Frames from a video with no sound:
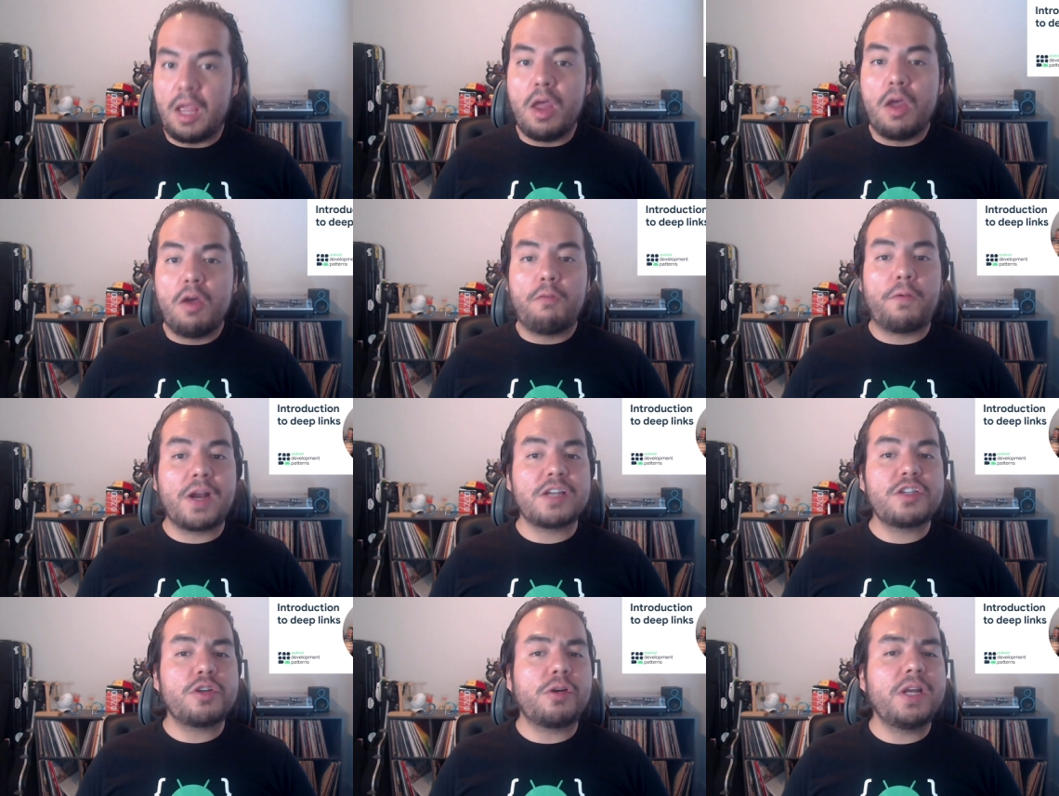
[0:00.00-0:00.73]
For a
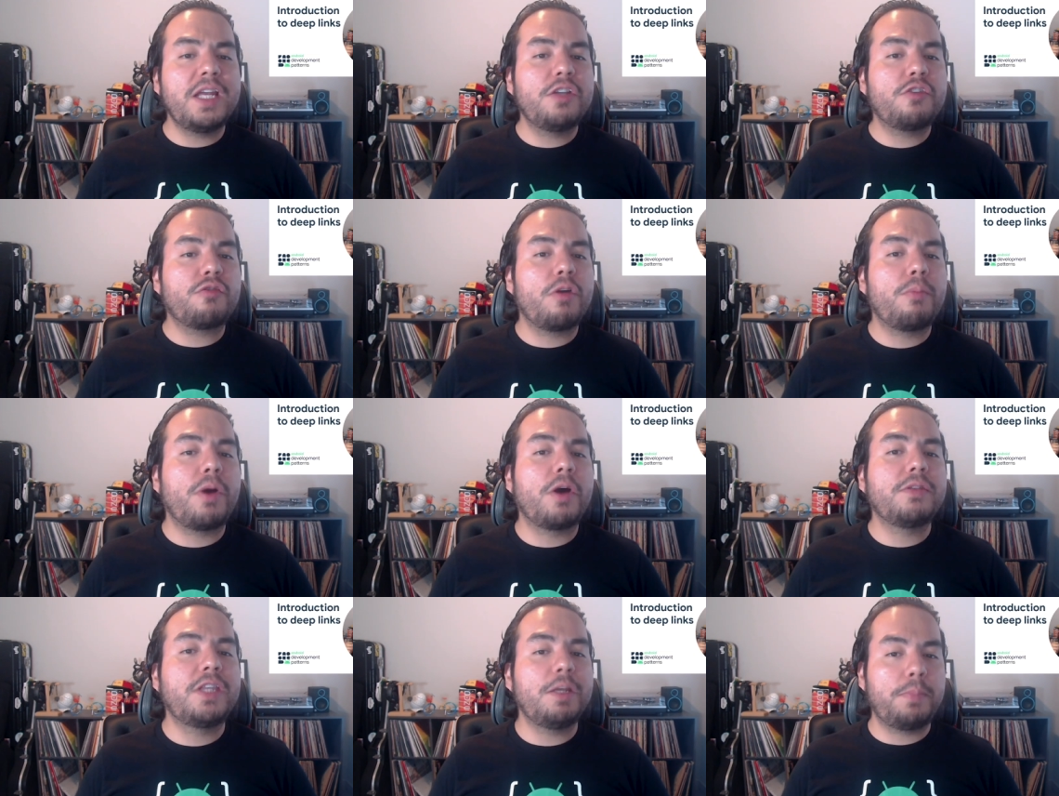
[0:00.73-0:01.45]
short intro
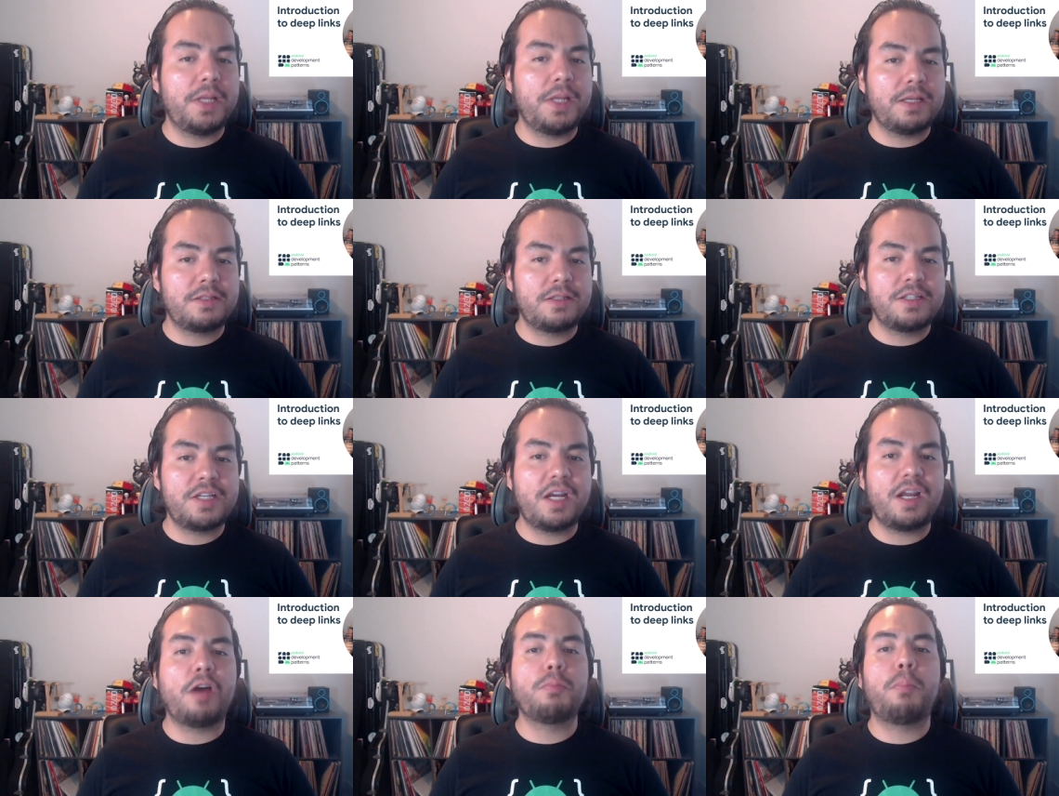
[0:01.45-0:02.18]
about DeepLinks,
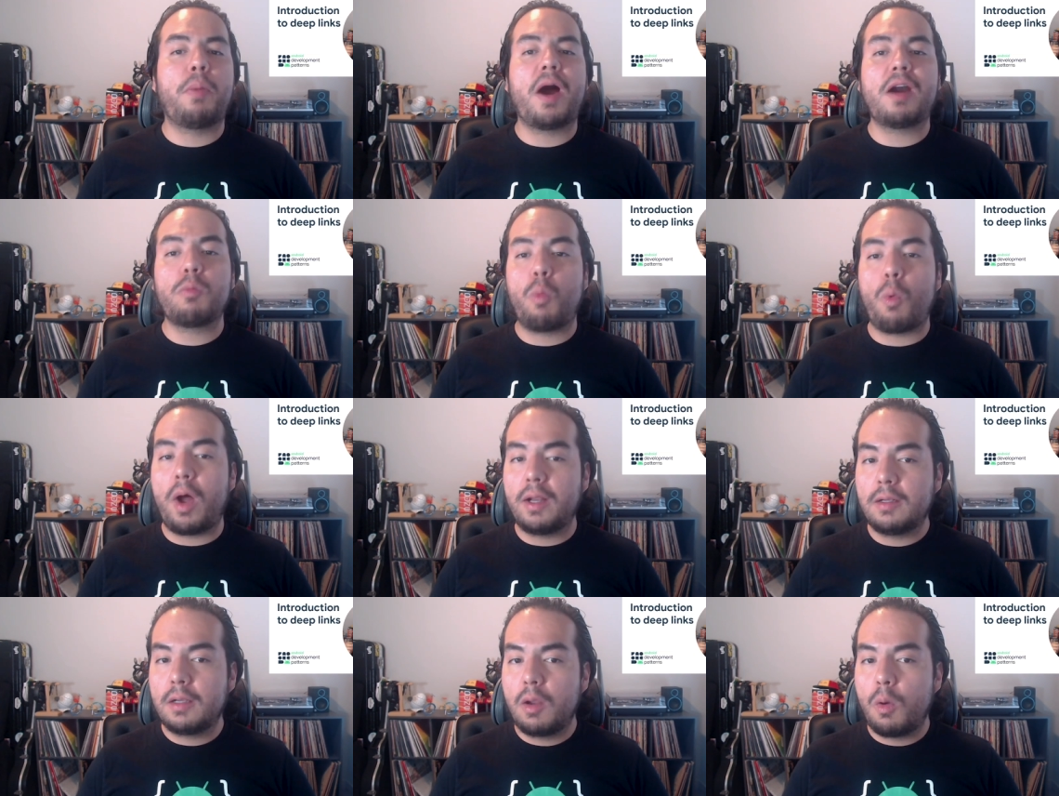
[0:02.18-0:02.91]
check out part
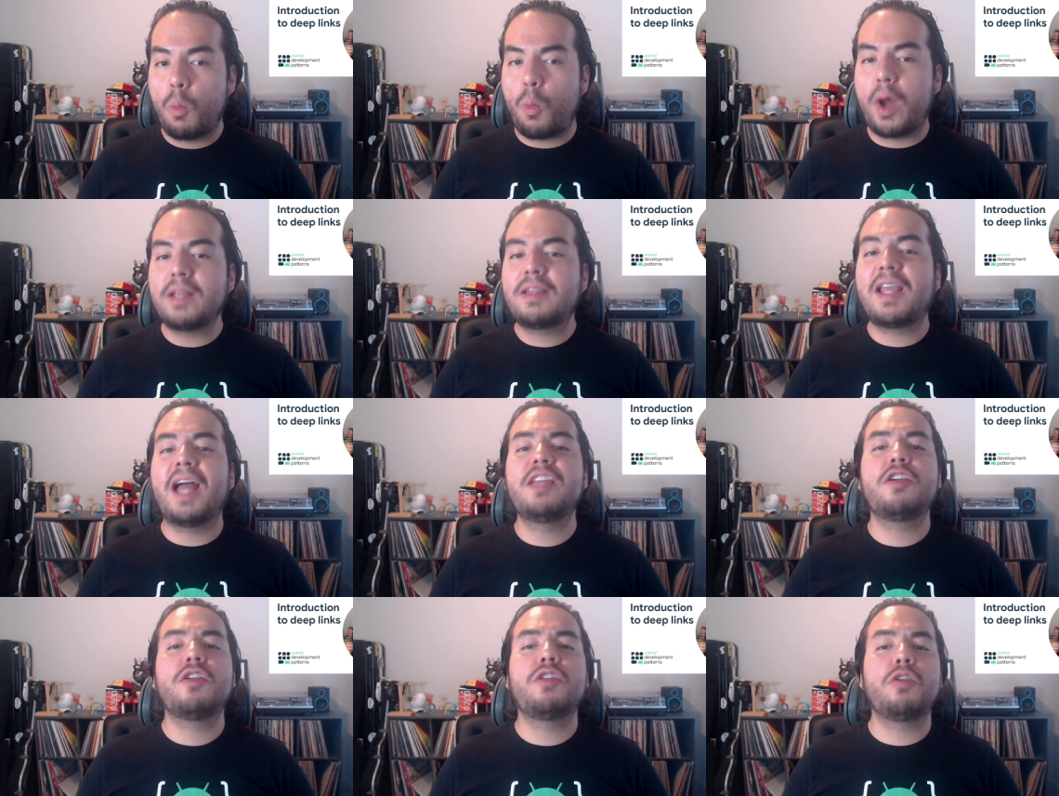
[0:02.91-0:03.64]
1, What
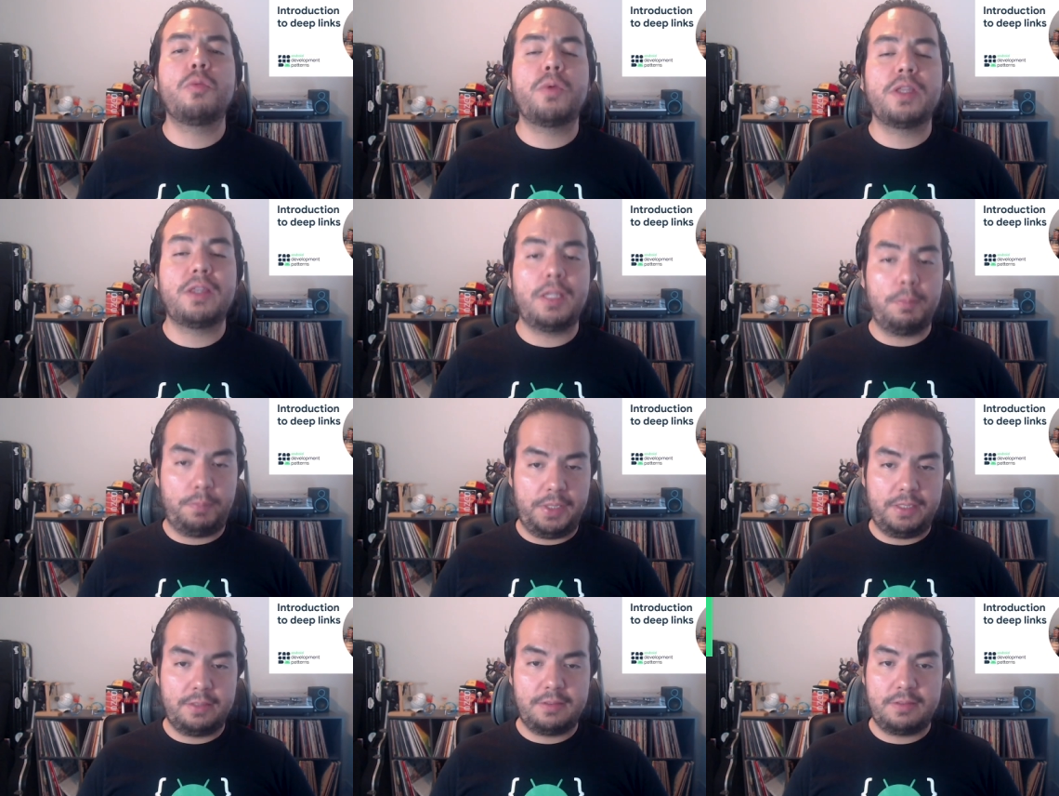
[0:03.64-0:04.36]
Can You Do with
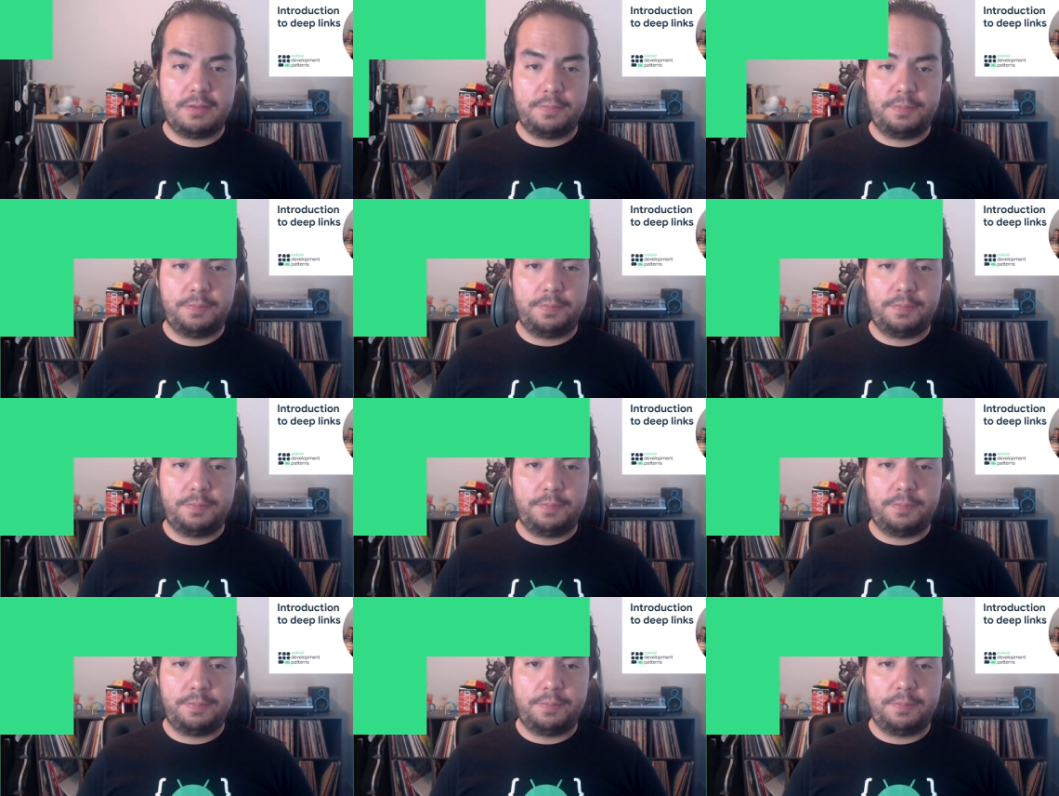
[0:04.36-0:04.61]
DeepLinks?